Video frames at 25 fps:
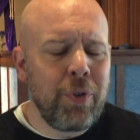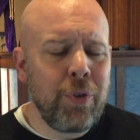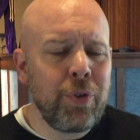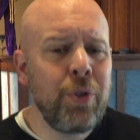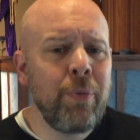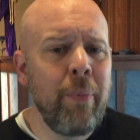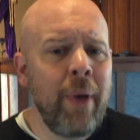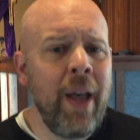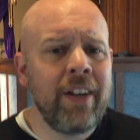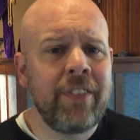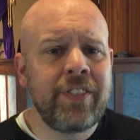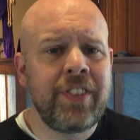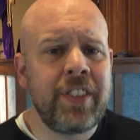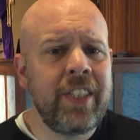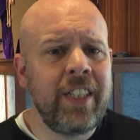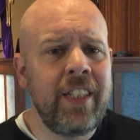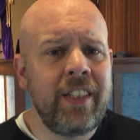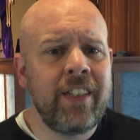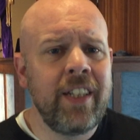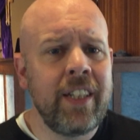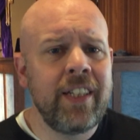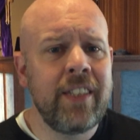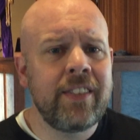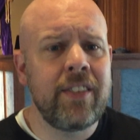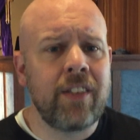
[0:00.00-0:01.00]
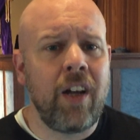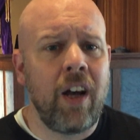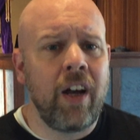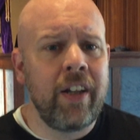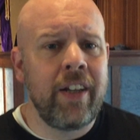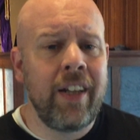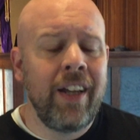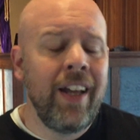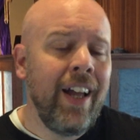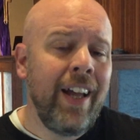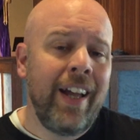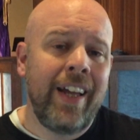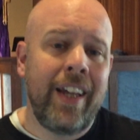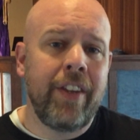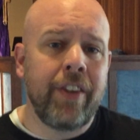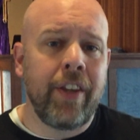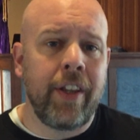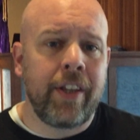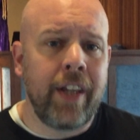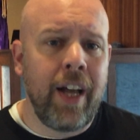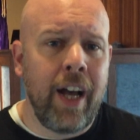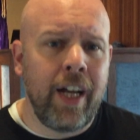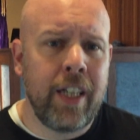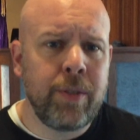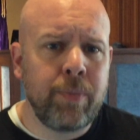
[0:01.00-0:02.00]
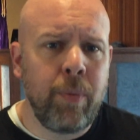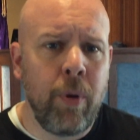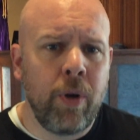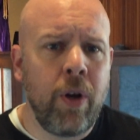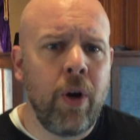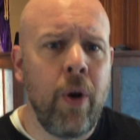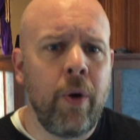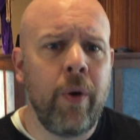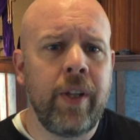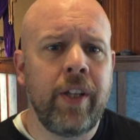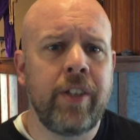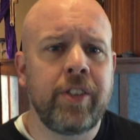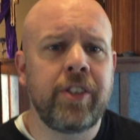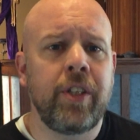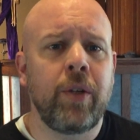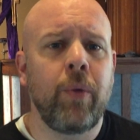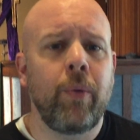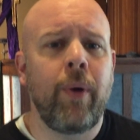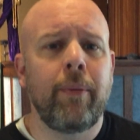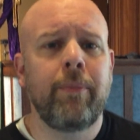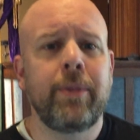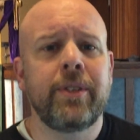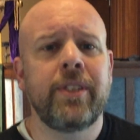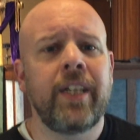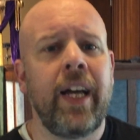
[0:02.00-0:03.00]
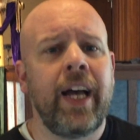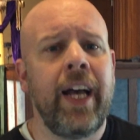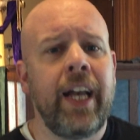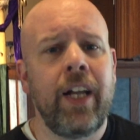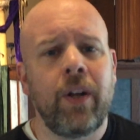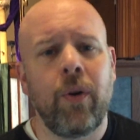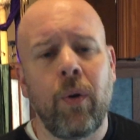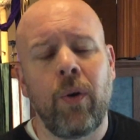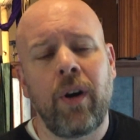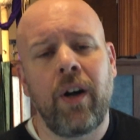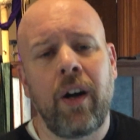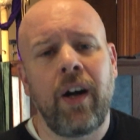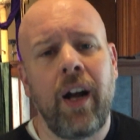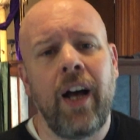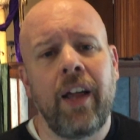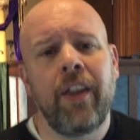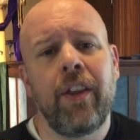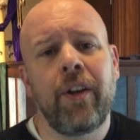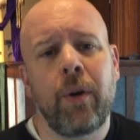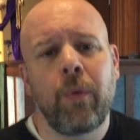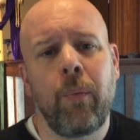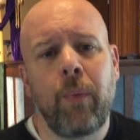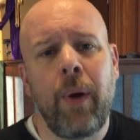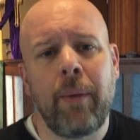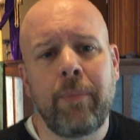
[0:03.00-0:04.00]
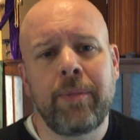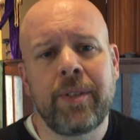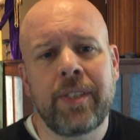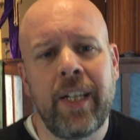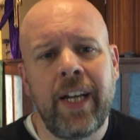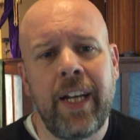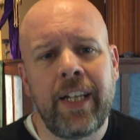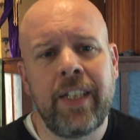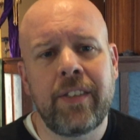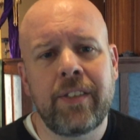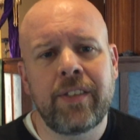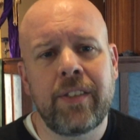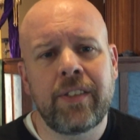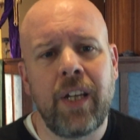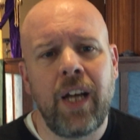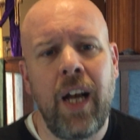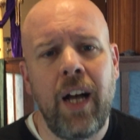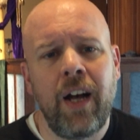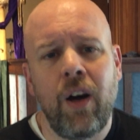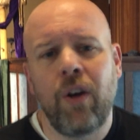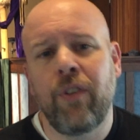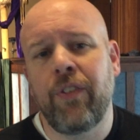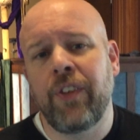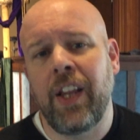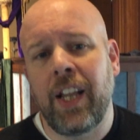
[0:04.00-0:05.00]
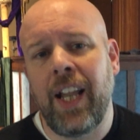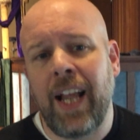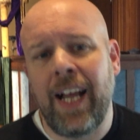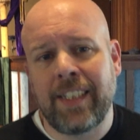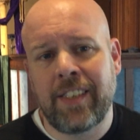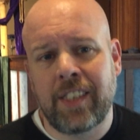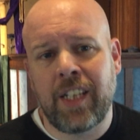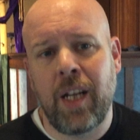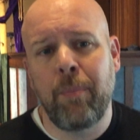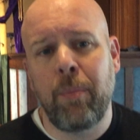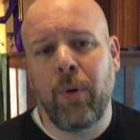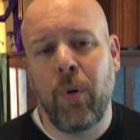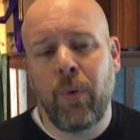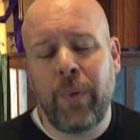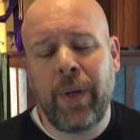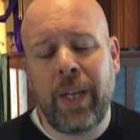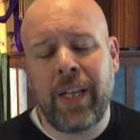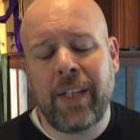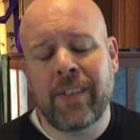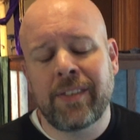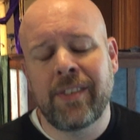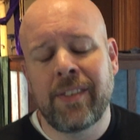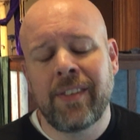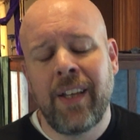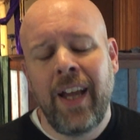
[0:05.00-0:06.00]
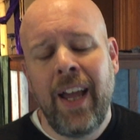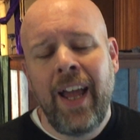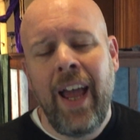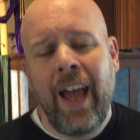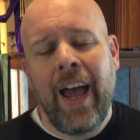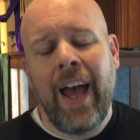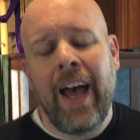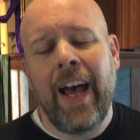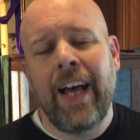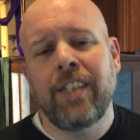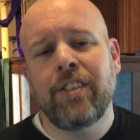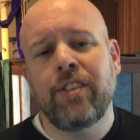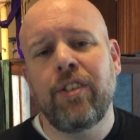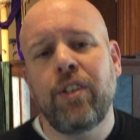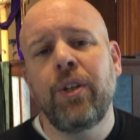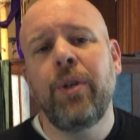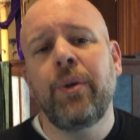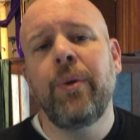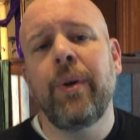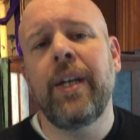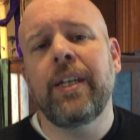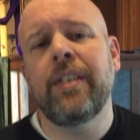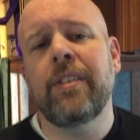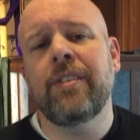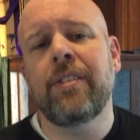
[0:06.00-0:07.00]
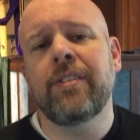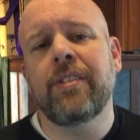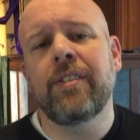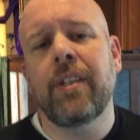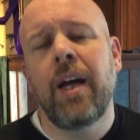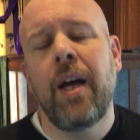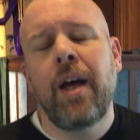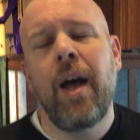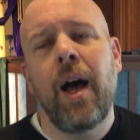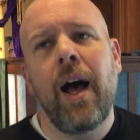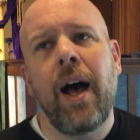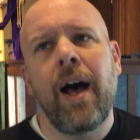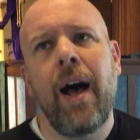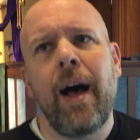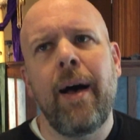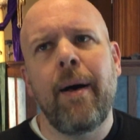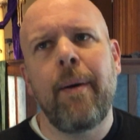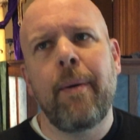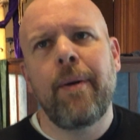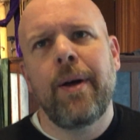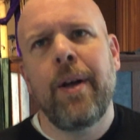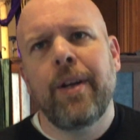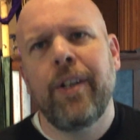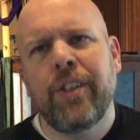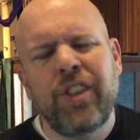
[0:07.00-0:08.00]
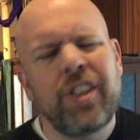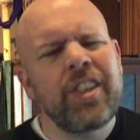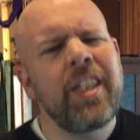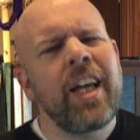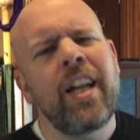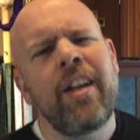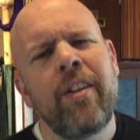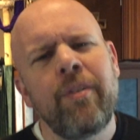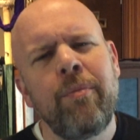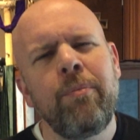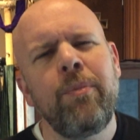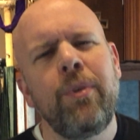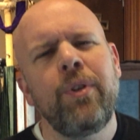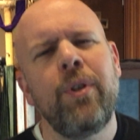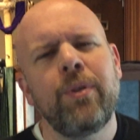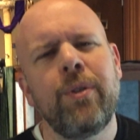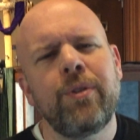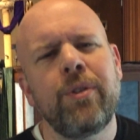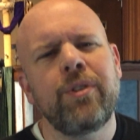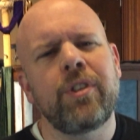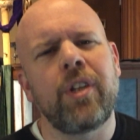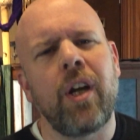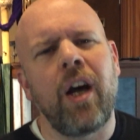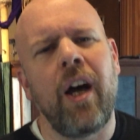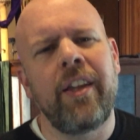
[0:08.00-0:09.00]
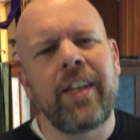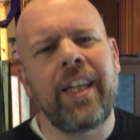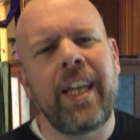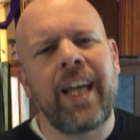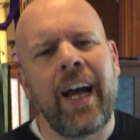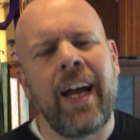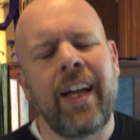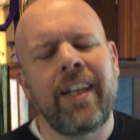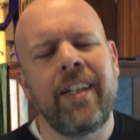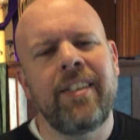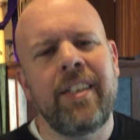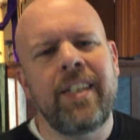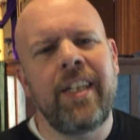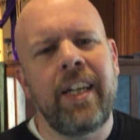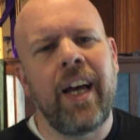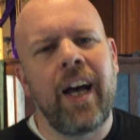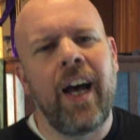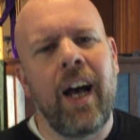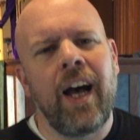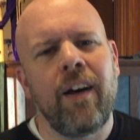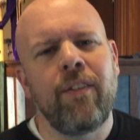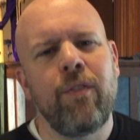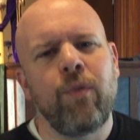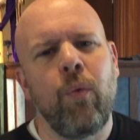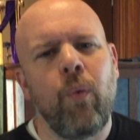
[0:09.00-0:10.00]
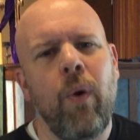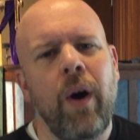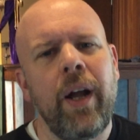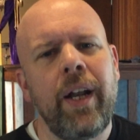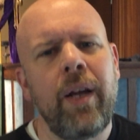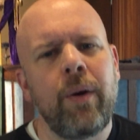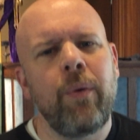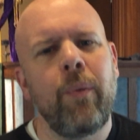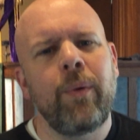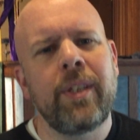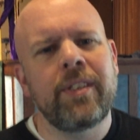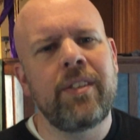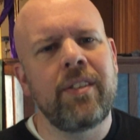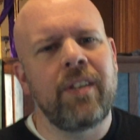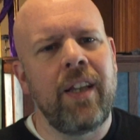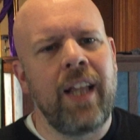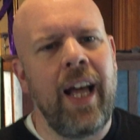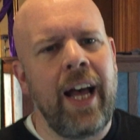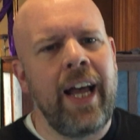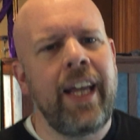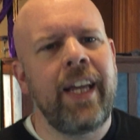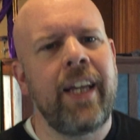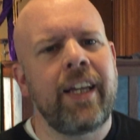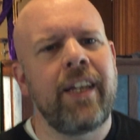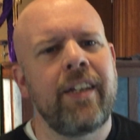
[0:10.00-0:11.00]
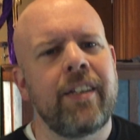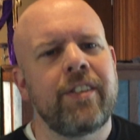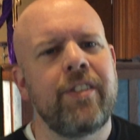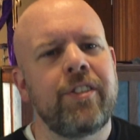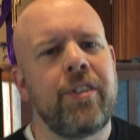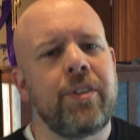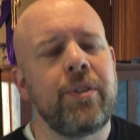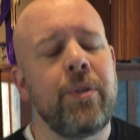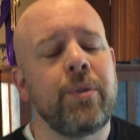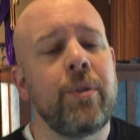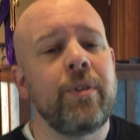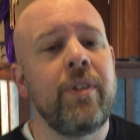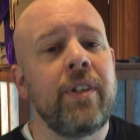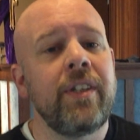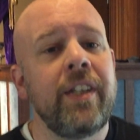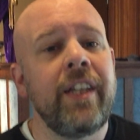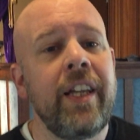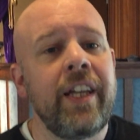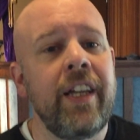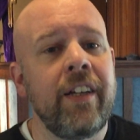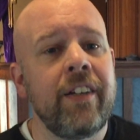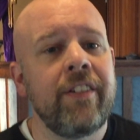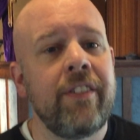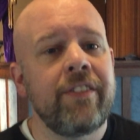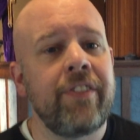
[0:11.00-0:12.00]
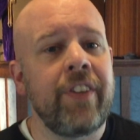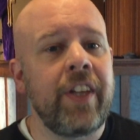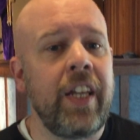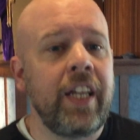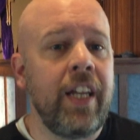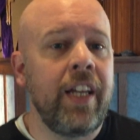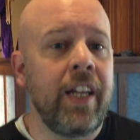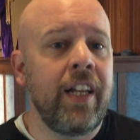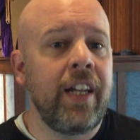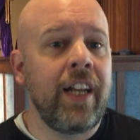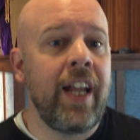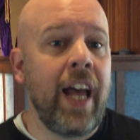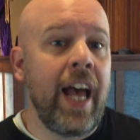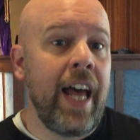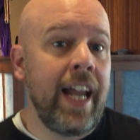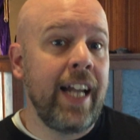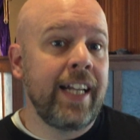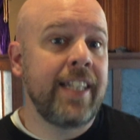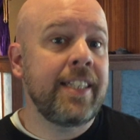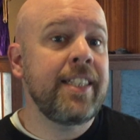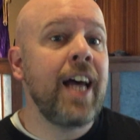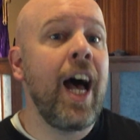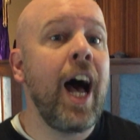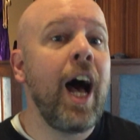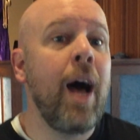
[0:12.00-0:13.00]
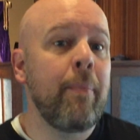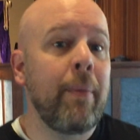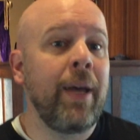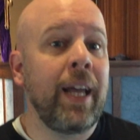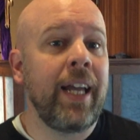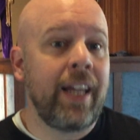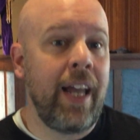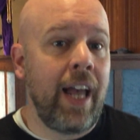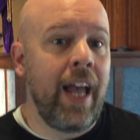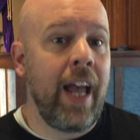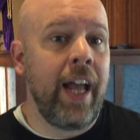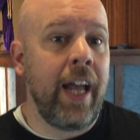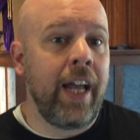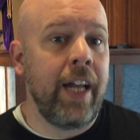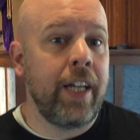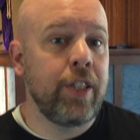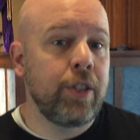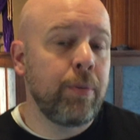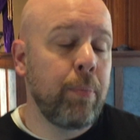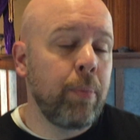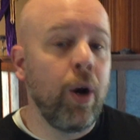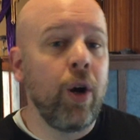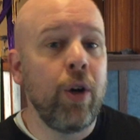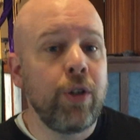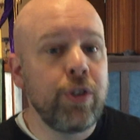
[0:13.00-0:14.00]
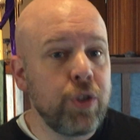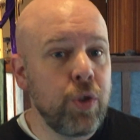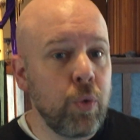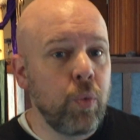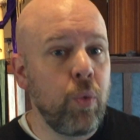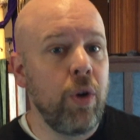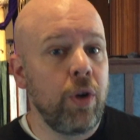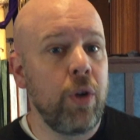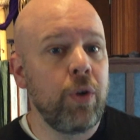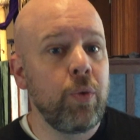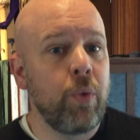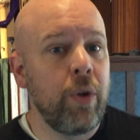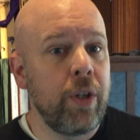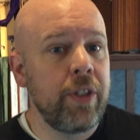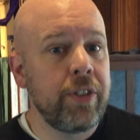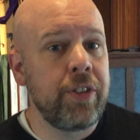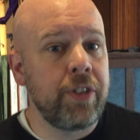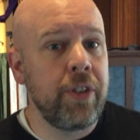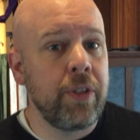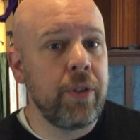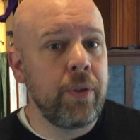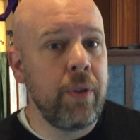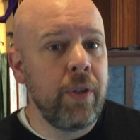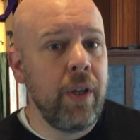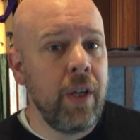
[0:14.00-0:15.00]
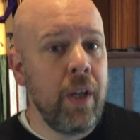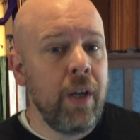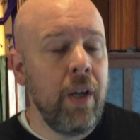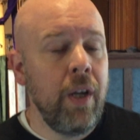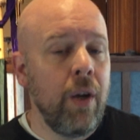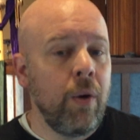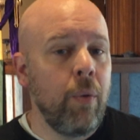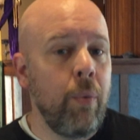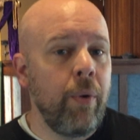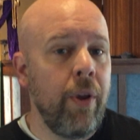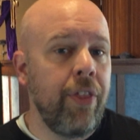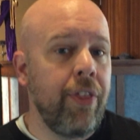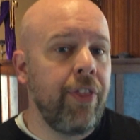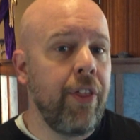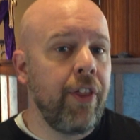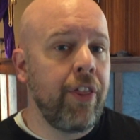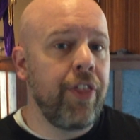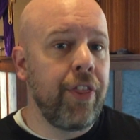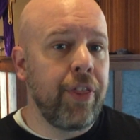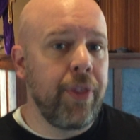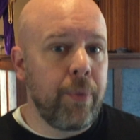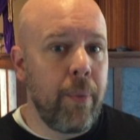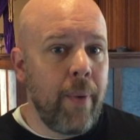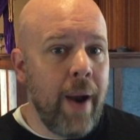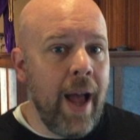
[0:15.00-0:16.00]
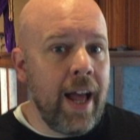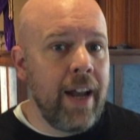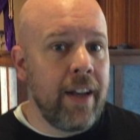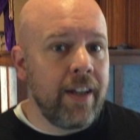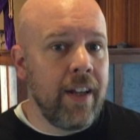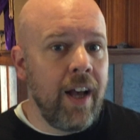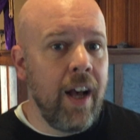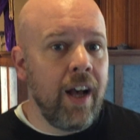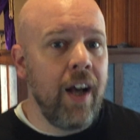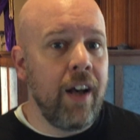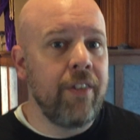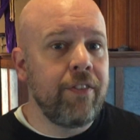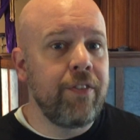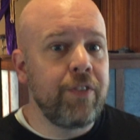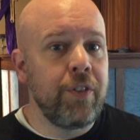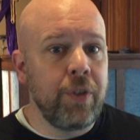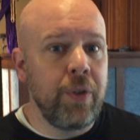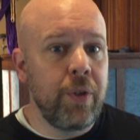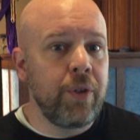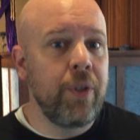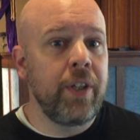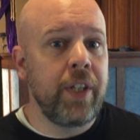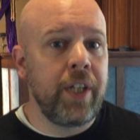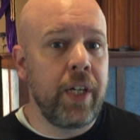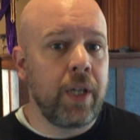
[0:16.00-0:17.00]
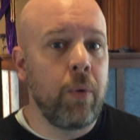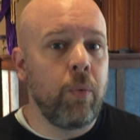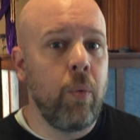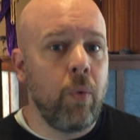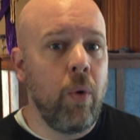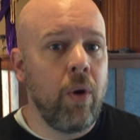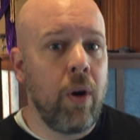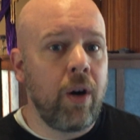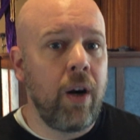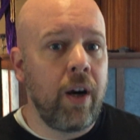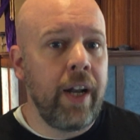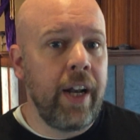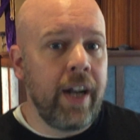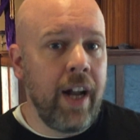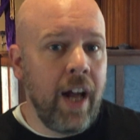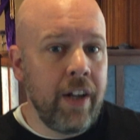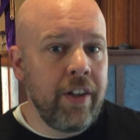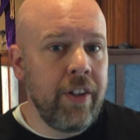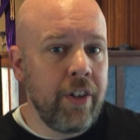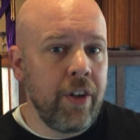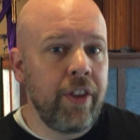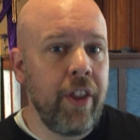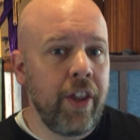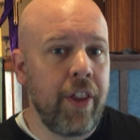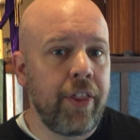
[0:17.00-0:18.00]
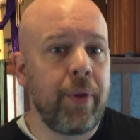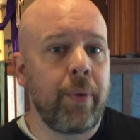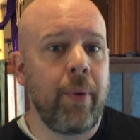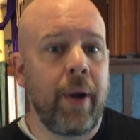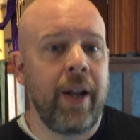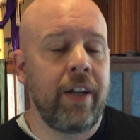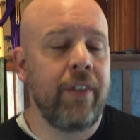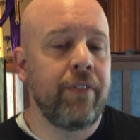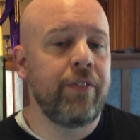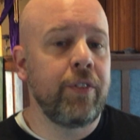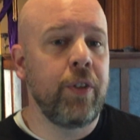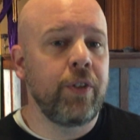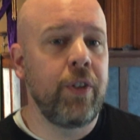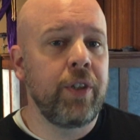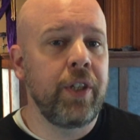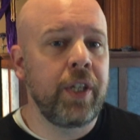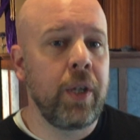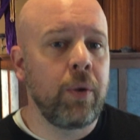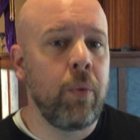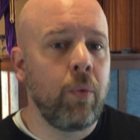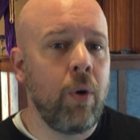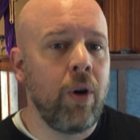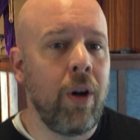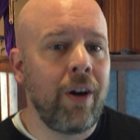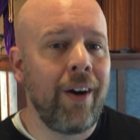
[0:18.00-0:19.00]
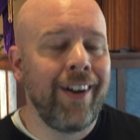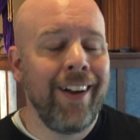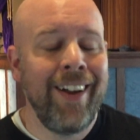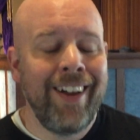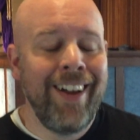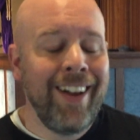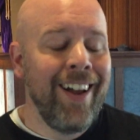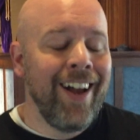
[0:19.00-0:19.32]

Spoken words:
You may have seen this on either the Gospel Coalition website or other websites over the last couple weeks, as Lewis just kind of mused on the idea of what it was like to live in an atomic age, post-World War II, with the threat of nuclear war and under the threat of nuclear war.